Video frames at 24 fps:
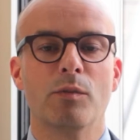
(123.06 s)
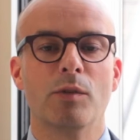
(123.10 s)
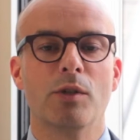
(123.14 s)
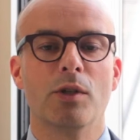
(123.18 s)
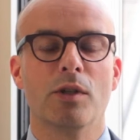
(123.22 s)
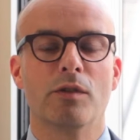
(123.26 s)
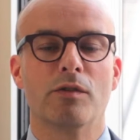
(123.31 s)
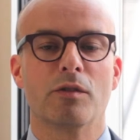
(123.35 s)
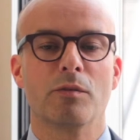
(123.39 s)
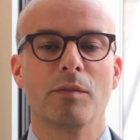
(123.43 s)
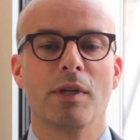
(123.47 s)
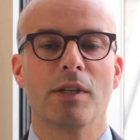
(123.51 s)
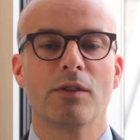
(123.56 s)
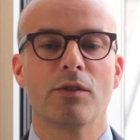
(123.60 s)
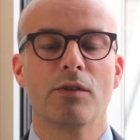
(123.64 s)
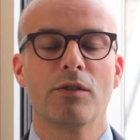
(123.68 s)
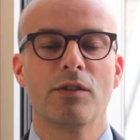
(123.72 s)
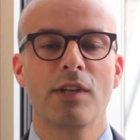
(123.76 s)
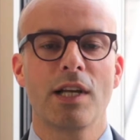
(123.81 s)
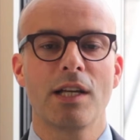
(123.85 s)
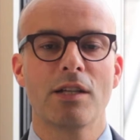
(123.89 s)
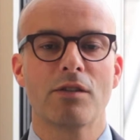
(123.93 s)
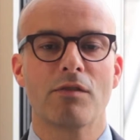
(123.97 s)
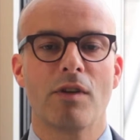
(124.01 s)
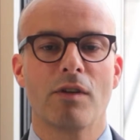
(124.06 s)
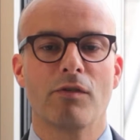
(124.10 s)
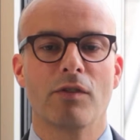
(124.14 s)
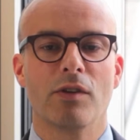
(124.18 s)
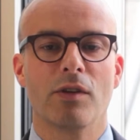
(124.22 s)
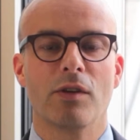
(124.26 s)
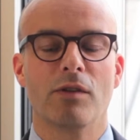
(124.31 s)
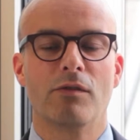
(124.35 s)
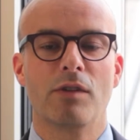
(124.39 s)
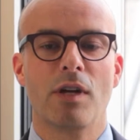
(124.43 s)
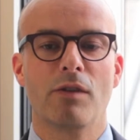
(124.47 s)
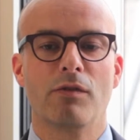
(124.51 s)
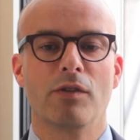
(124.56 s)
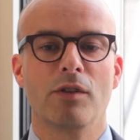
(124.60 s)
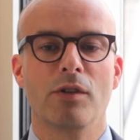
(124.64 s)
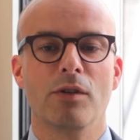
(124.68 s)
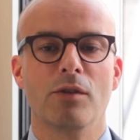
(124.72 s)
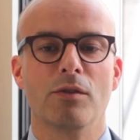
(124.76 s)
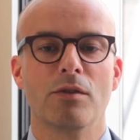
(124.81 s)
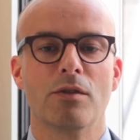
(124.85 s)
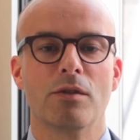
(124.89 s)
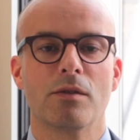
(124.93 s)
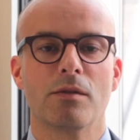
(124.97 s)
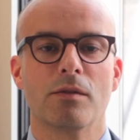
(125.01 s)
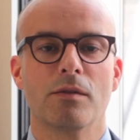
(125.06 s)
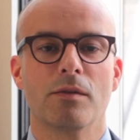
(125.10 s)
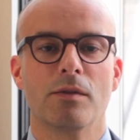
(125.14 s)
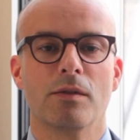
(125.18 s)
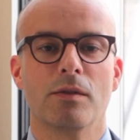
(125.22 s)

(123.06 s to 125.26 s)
from governmental tax revenues.